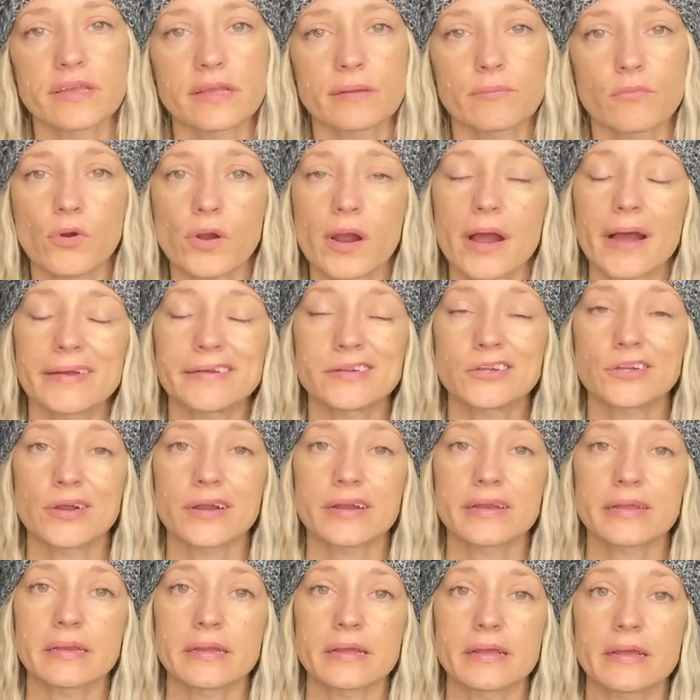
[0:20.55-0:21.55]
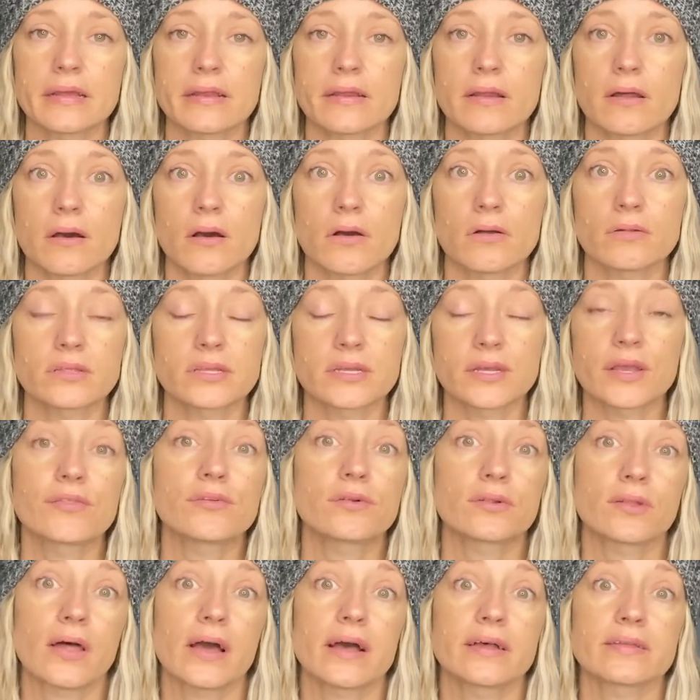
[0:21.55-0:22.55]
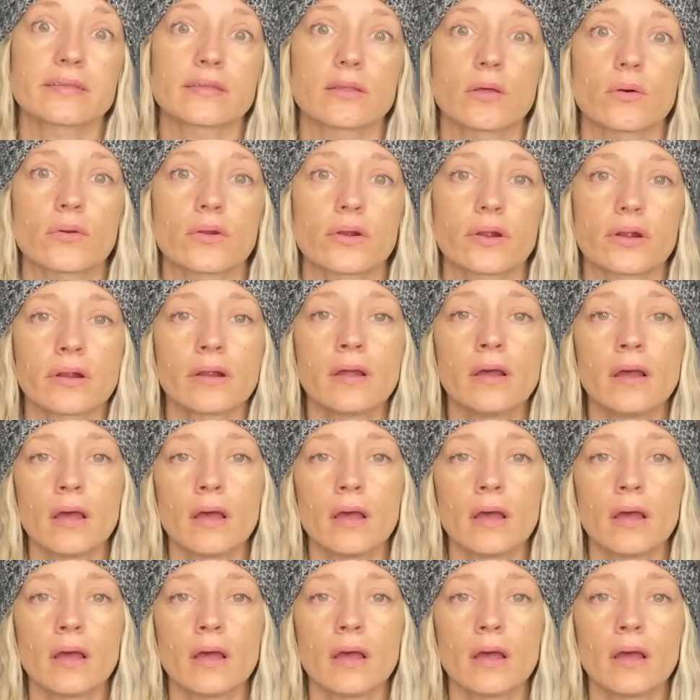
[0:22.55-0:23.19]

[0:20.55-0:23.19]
more hydrated, and altogether last longer,